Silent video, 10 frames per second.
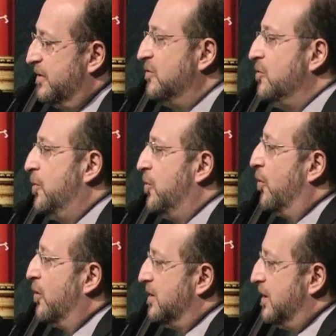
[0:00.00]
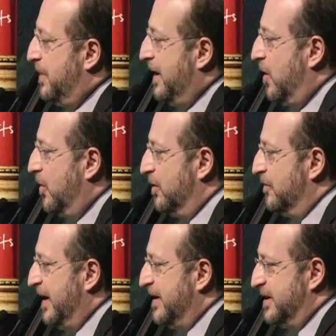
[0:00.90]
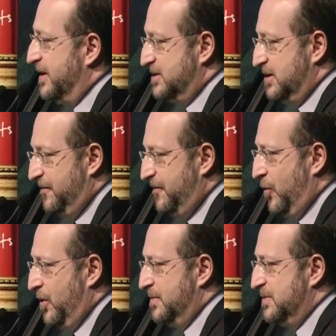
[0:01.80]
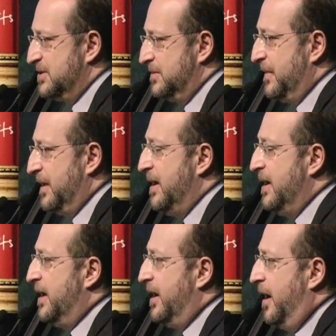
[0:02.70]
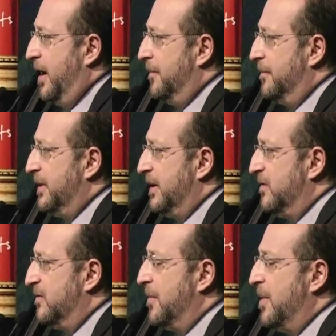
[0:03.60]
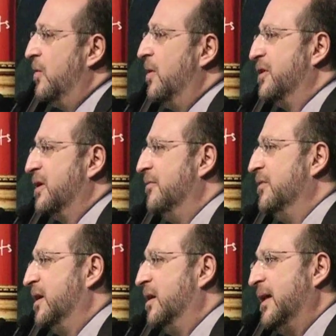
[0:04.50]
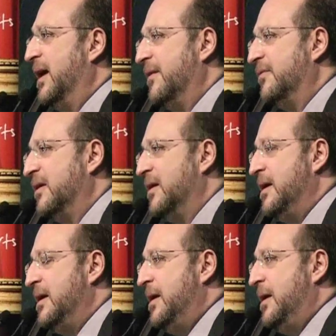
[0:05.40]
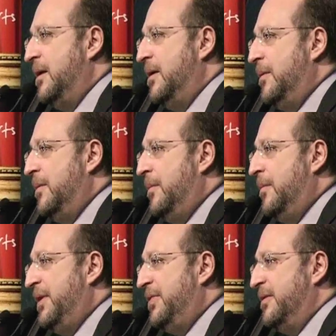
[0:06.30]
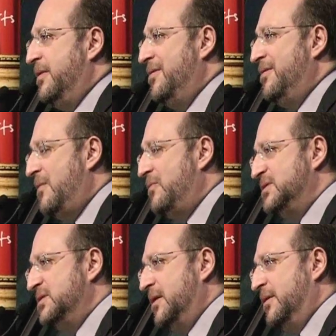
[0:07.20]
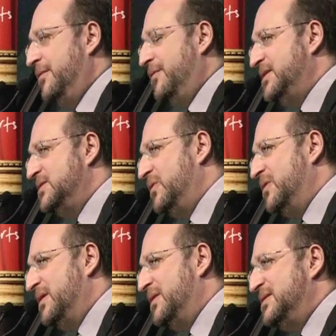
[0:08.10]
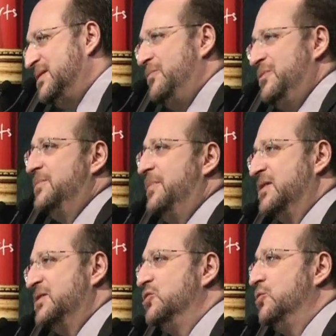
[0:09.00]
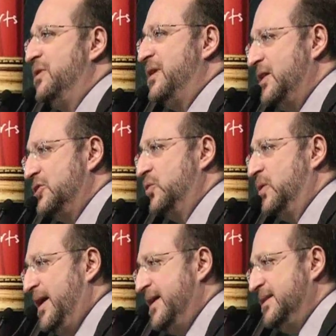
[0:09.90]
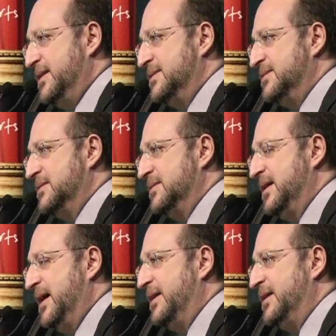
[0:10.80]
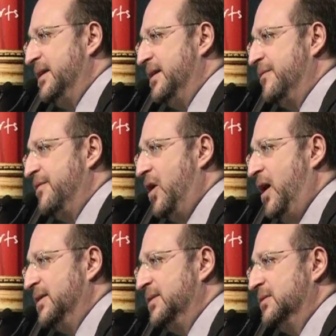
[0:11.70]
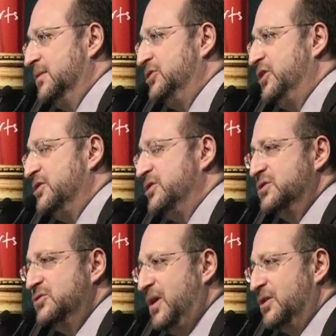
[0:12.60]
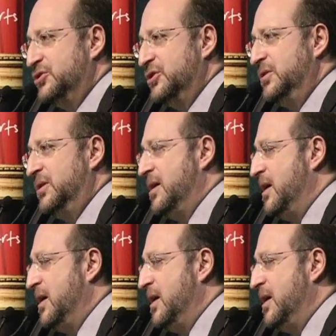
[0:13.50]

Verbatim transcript: the superordinate power of ideas and forms um, in somehow or other governing our lives. But that was, these were in some respects supernatural ideas the idea of thought changing structure,